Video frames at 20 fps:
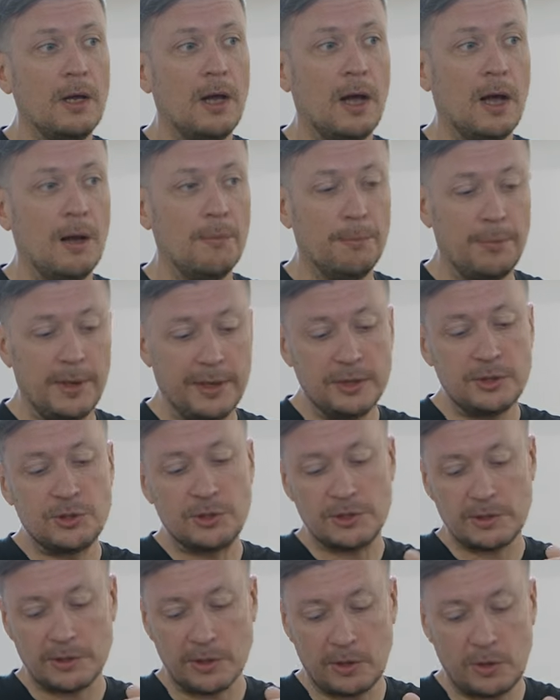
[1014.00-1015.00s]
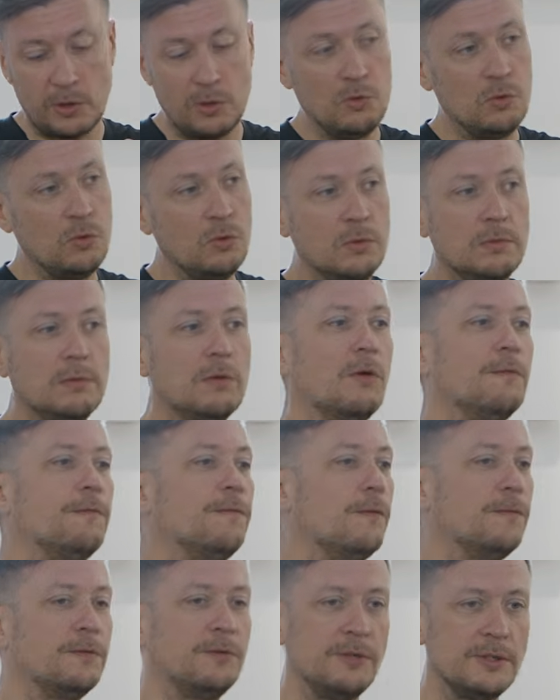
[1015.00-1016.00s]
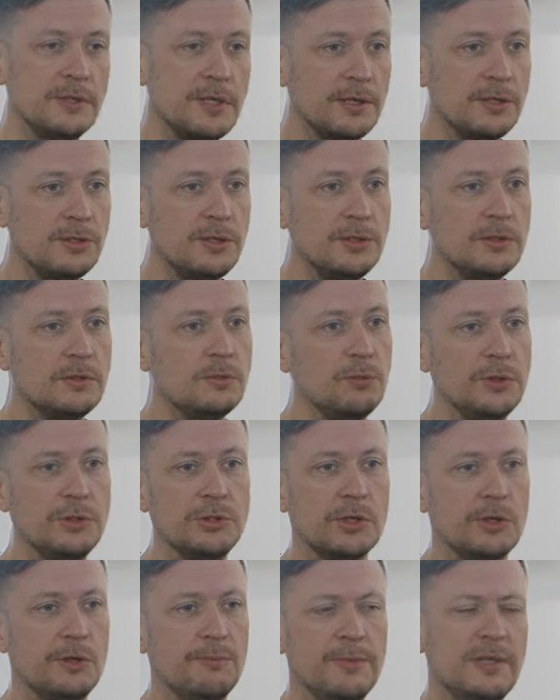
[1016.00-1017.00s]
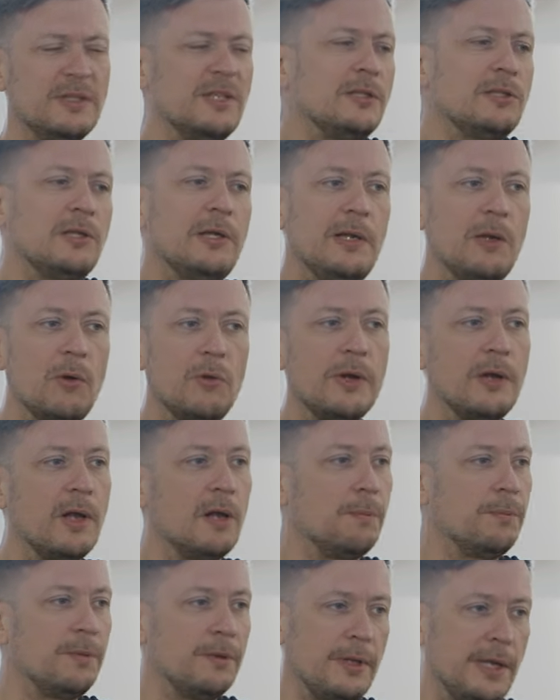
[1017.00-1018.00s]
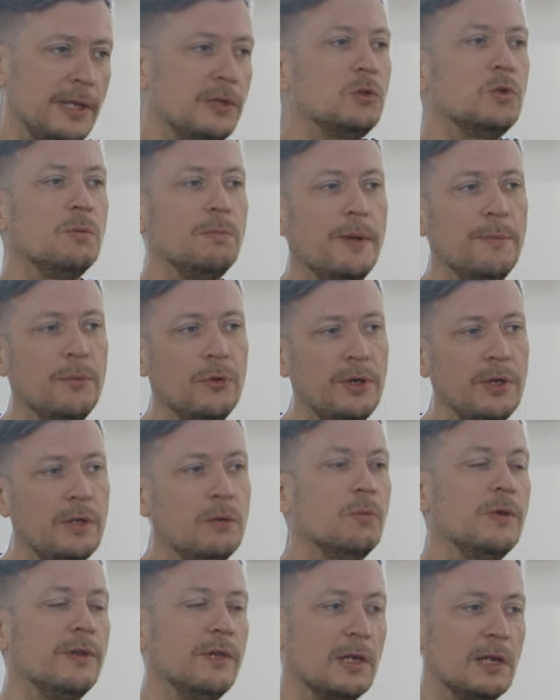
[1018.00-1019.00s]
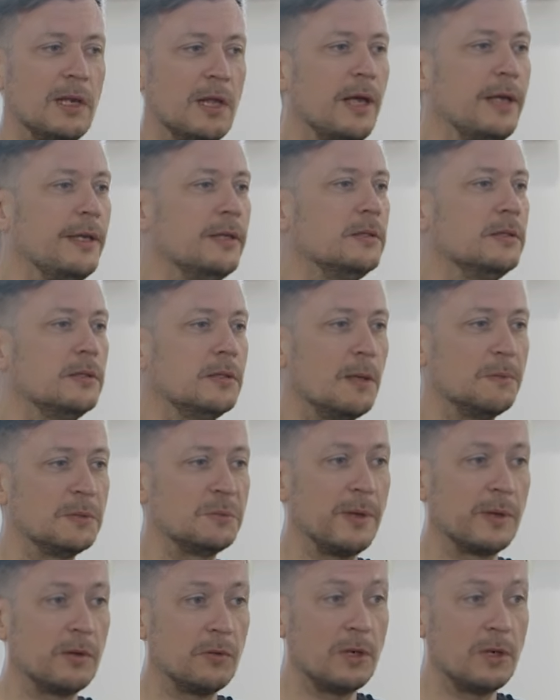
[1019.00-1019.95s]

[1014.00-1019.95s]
But it's just a queue of transactions which are essentially loaded up into memory when the client comes back